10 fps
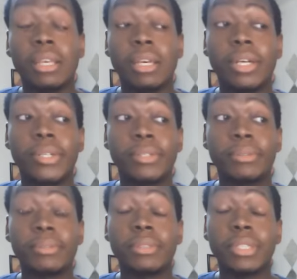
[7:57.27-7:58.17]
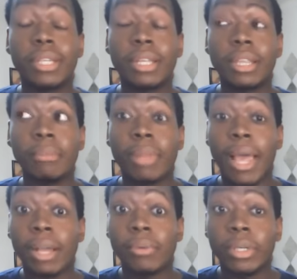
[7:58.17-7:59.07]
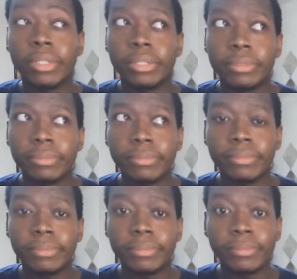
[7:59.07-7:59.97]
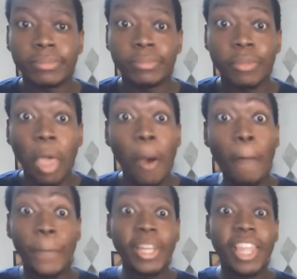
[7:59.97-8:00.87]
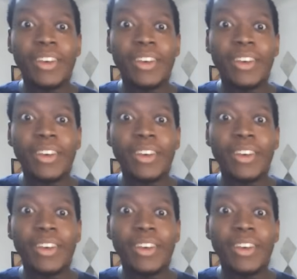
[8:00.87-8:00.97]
oh, another black one. But they're